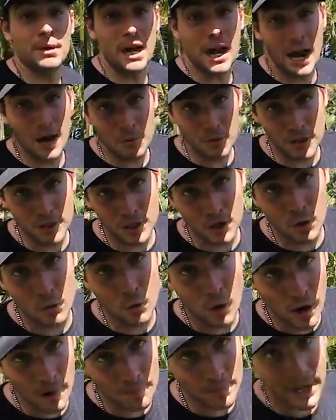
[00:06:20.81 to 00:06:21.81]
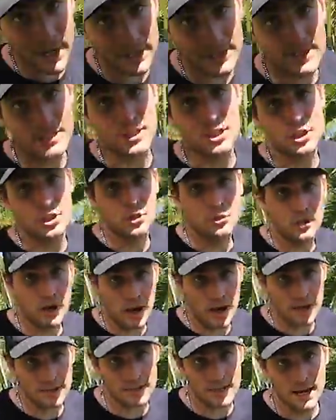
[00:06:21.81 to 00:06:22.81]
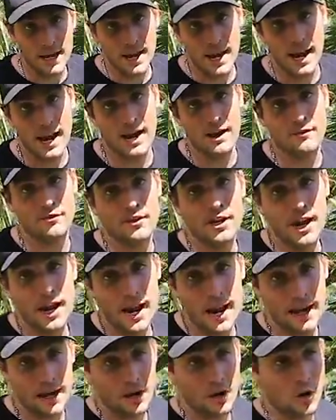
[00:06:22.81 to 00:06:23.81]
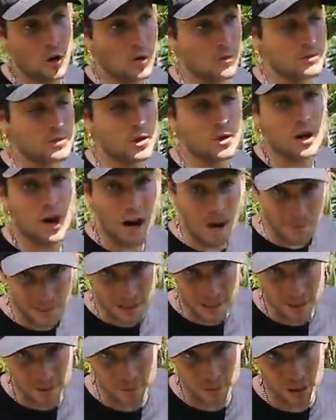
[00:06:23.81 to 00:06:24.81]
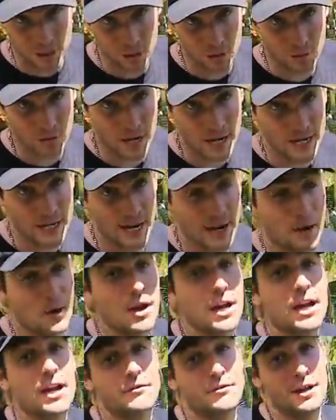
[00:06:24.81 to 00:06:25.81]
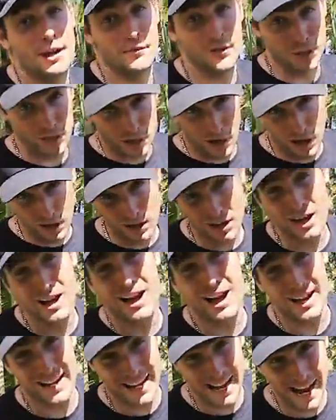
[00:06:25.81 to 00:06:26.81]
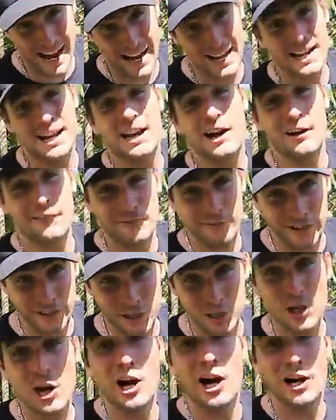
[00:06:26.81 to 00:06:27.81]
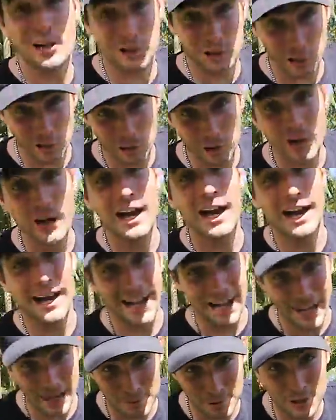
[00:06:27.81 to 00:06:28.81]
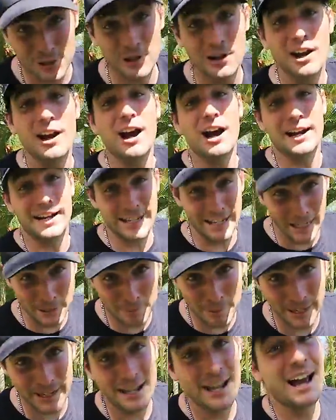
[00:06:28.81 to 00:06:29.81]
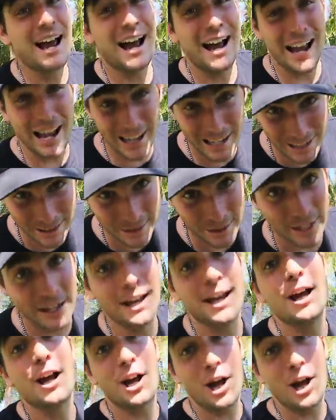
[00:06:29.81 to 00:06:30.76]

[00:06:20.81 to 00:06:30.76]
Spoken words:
But I want to know what pets you guys have at home. So comment down below right now if you have a dog, a cat, a fish, a turtle, a hamster, a guinea pig, anything.